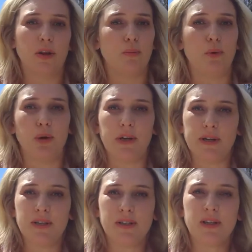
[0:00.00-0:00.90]
they're pretty
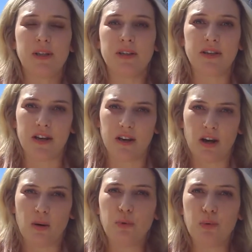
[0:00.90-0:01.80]
easy. They take a
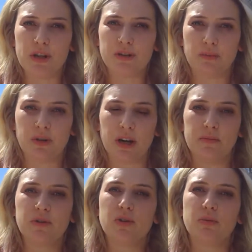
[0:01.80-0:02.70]
couple weeks
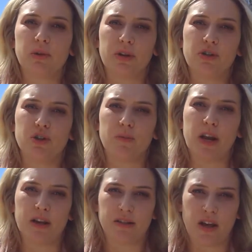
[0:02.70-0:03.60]
sometimes to really
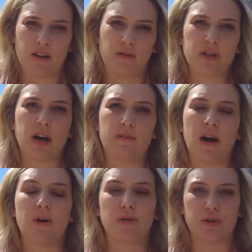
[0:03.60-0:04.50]
germinate because they have a tough
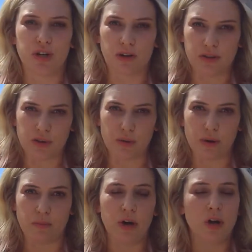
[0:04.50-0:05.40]
outer shell to
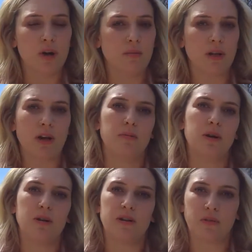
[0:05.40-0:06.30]
them. But they come in
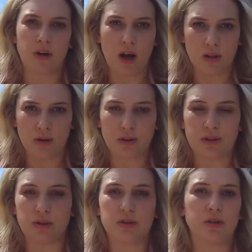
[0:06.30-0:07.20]
all different colors.
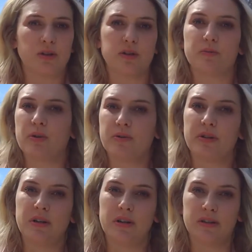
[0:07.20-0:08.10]
They're delicious
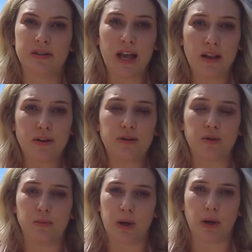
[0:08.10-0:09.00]
roasted in salads
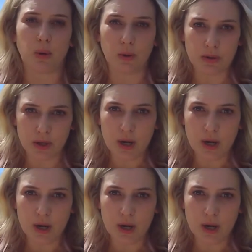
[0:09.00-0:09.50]
or pickled.